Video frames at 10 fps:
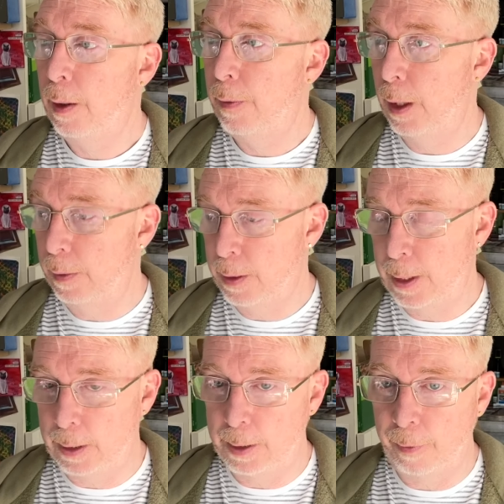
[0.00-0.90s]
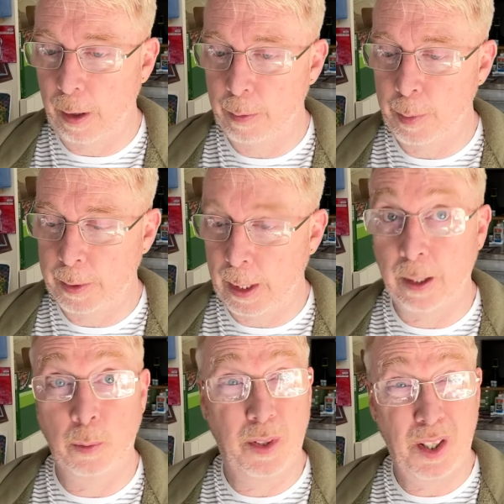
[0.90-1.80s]
The, the sixty frames per
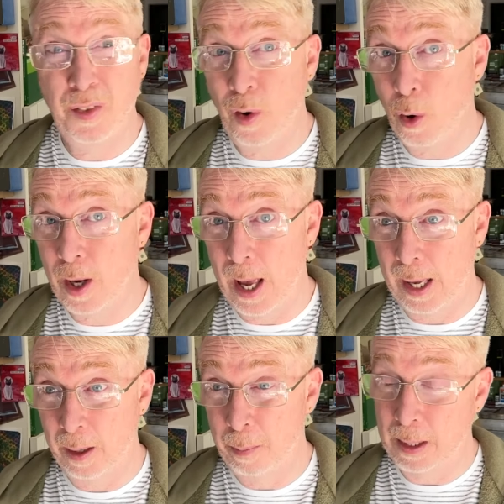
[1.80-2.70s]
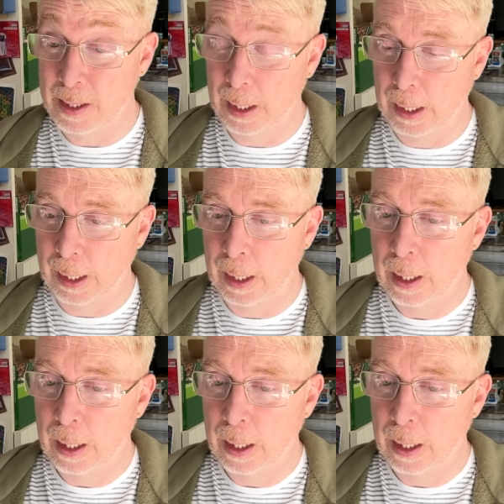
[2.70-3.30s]
second, which is four K basically.